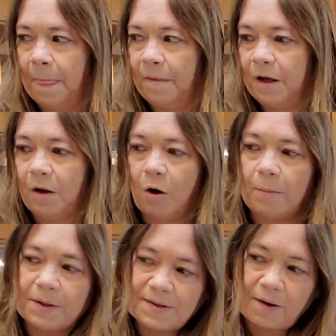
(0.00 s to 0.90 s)
The alarm
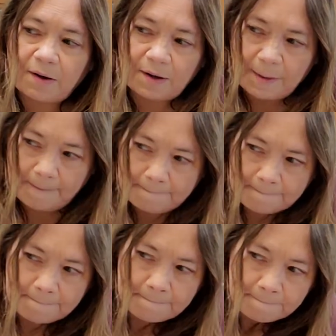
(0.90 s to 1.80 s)
is on?
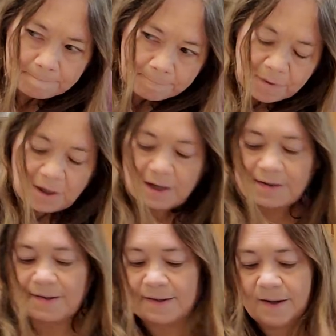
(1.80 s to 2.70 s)

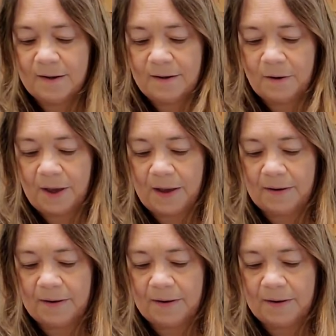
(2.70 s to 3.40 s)
Yes, okay.